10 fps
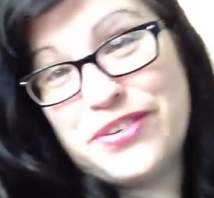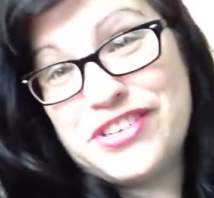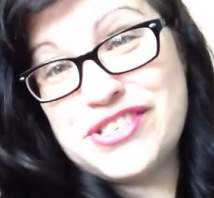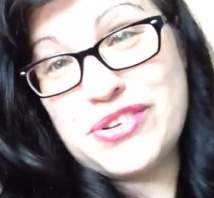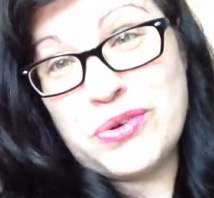we're
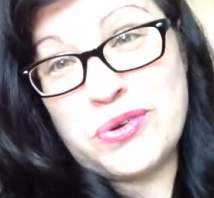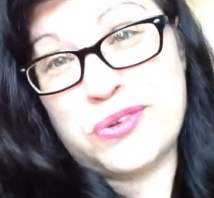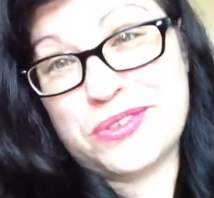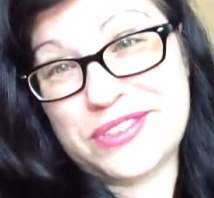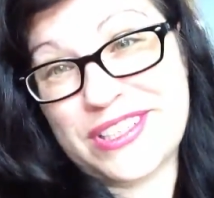just
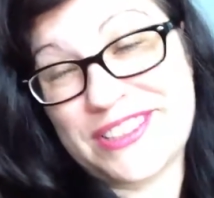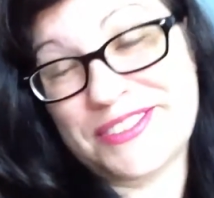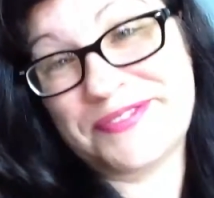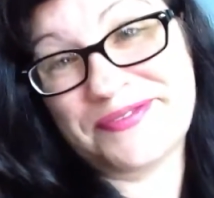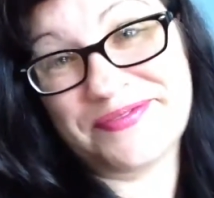told
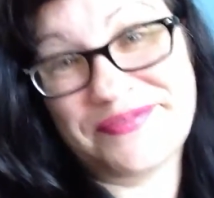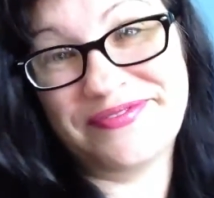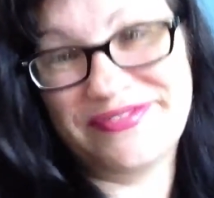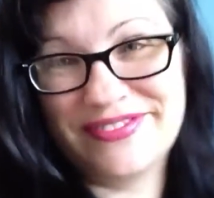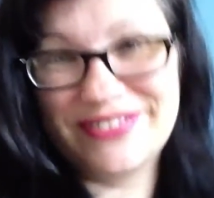
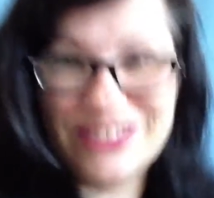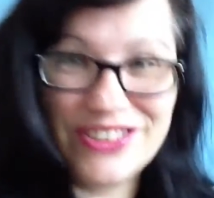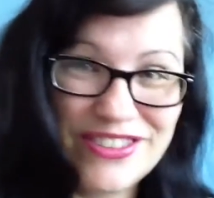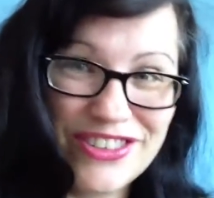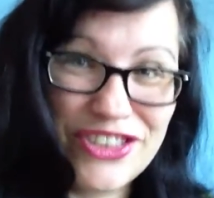
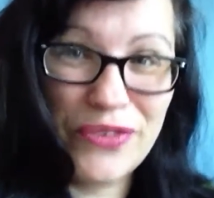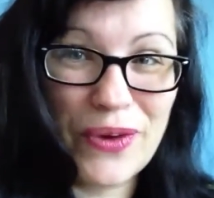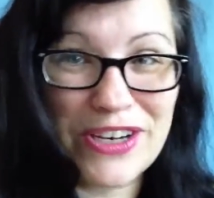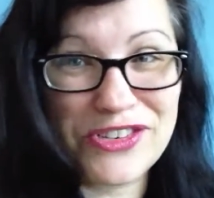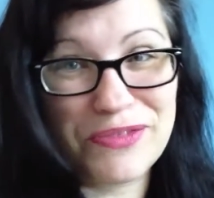shouldn't
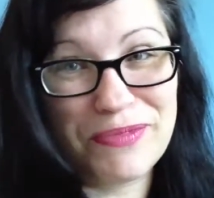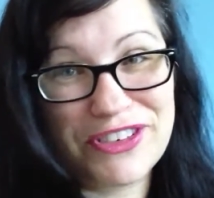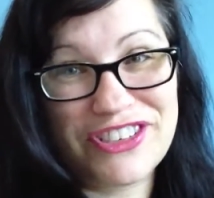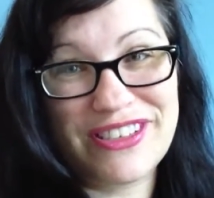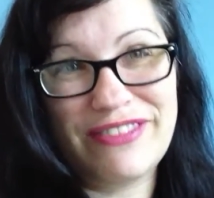watch so
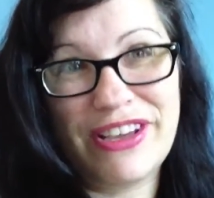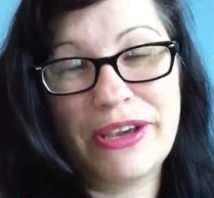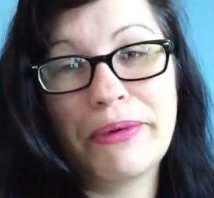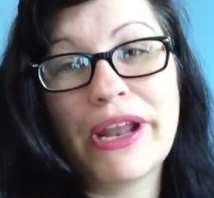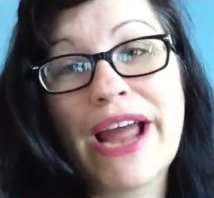much
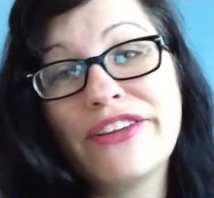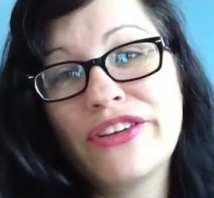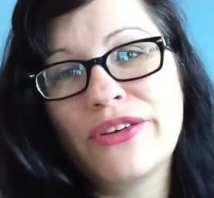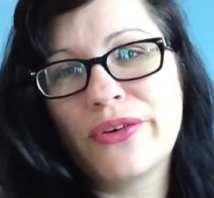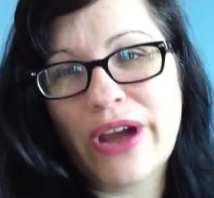TV, but I
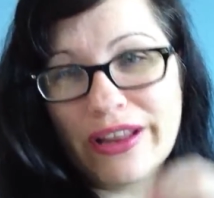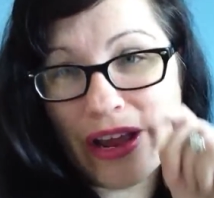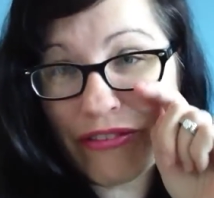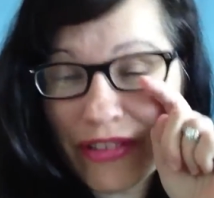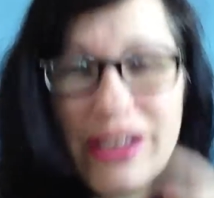do. I, I
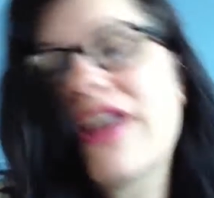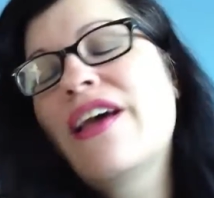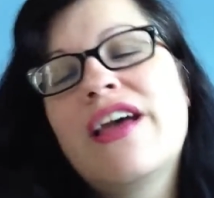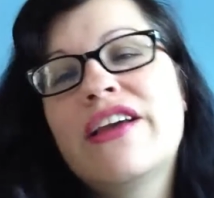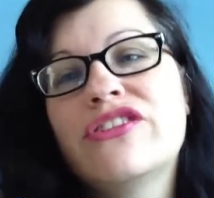really
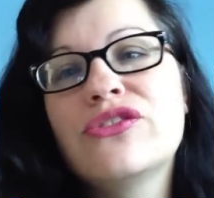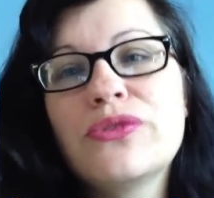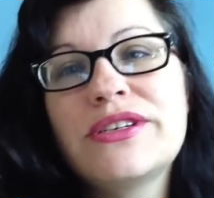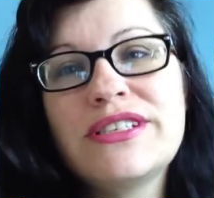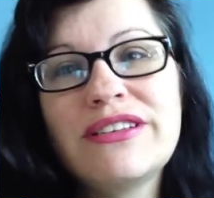
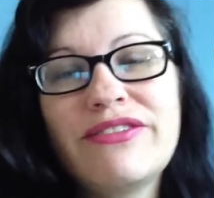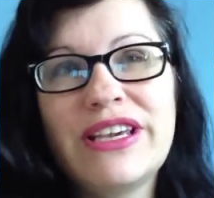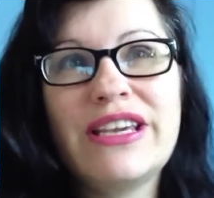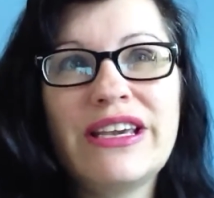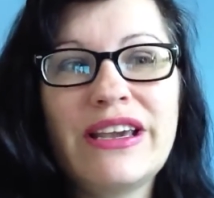enjoy
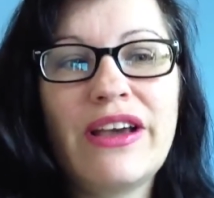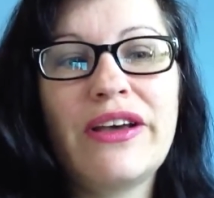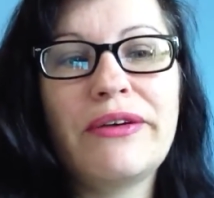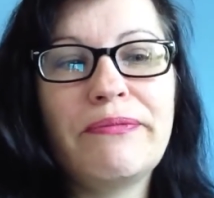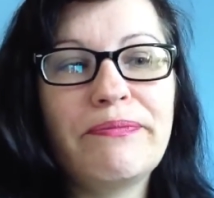TV.
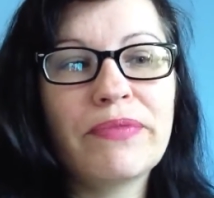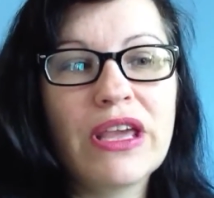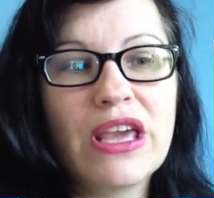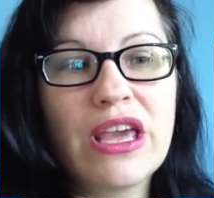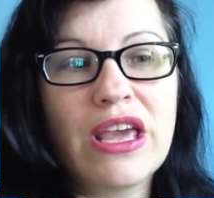Um,
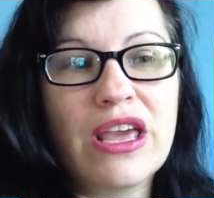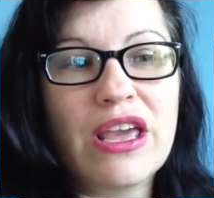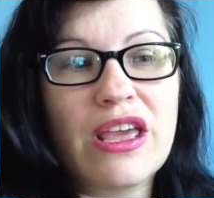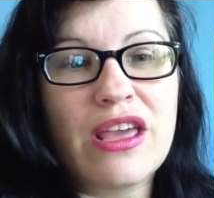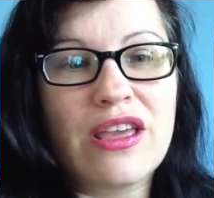
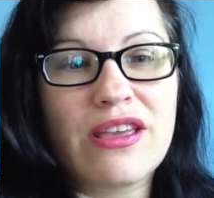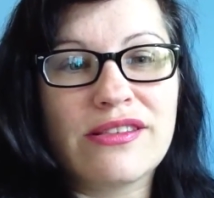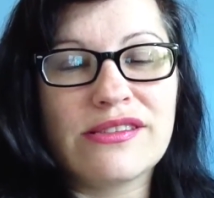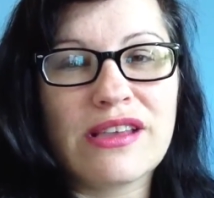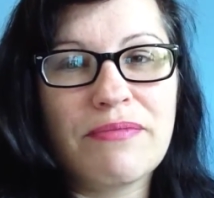
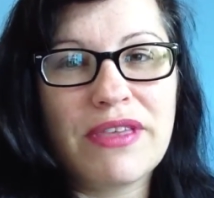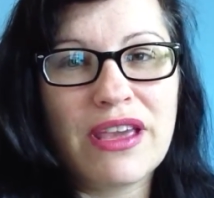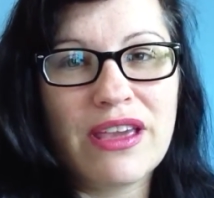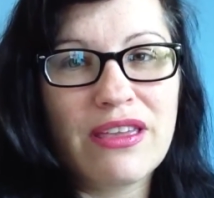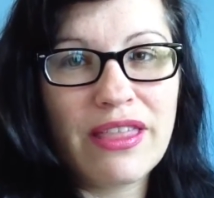it's
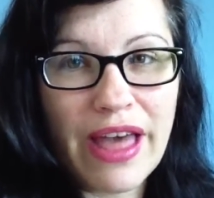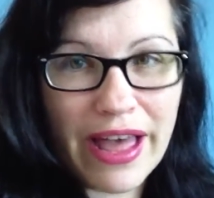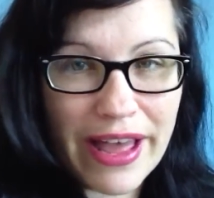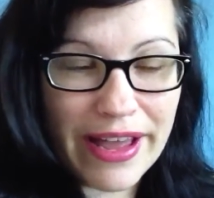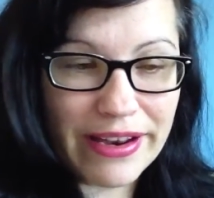something
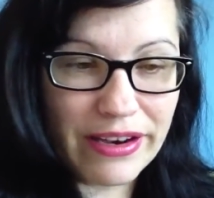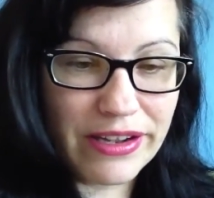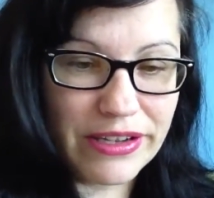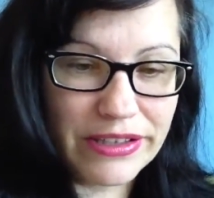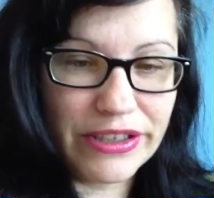that,
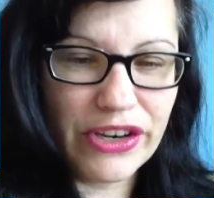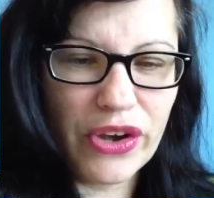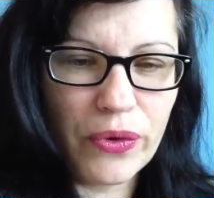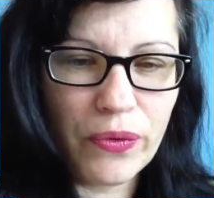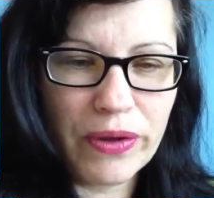you
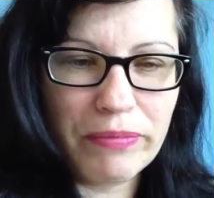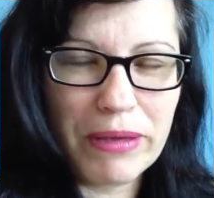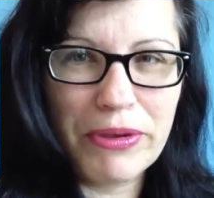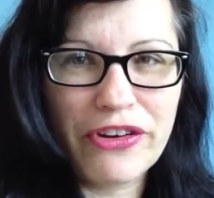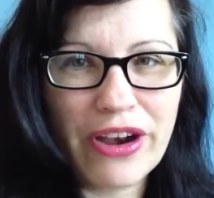know, when
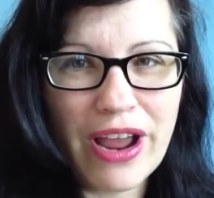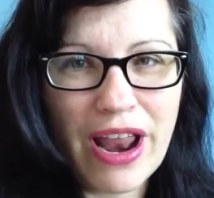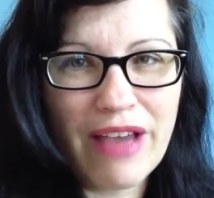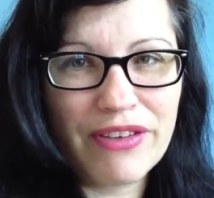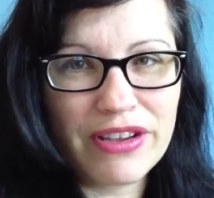maybe you're not
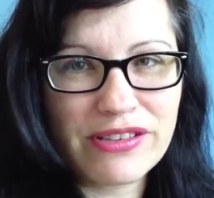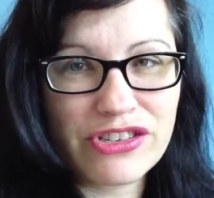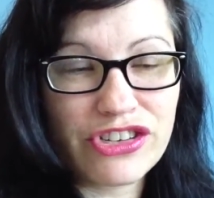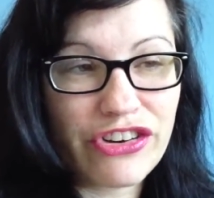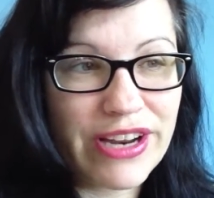having
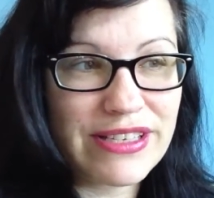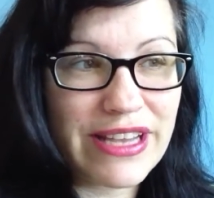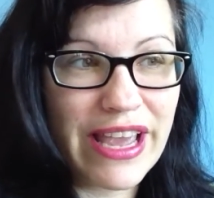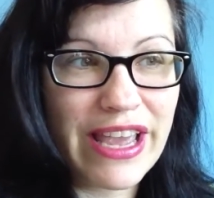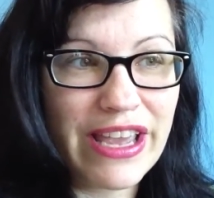such a great
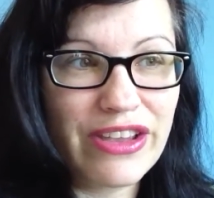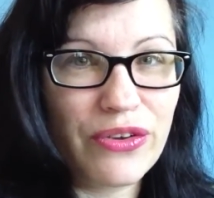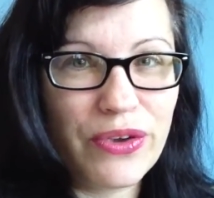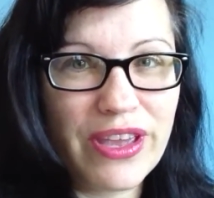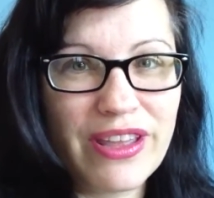day,
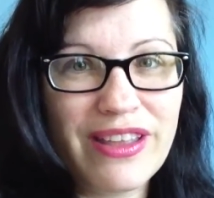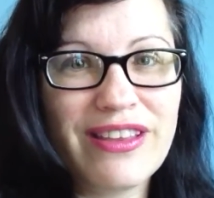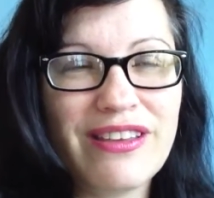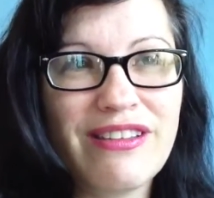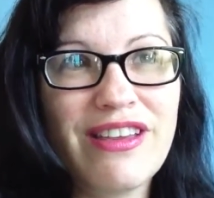you
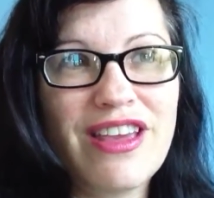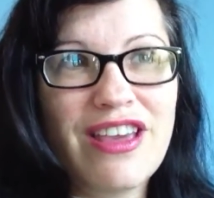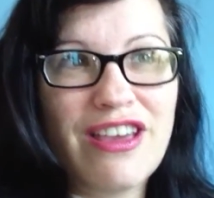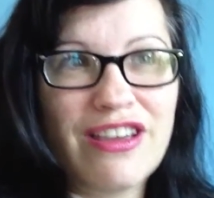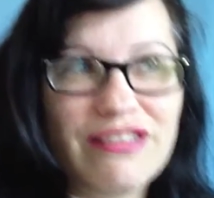can
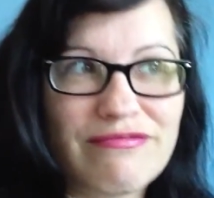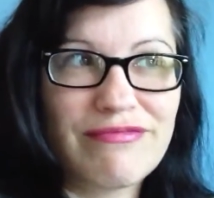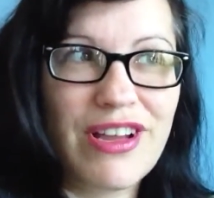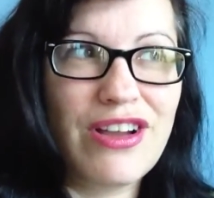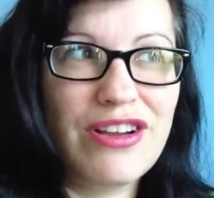
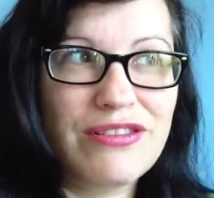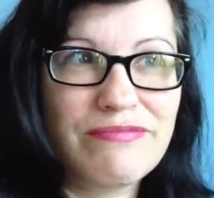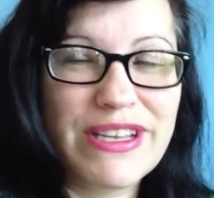um,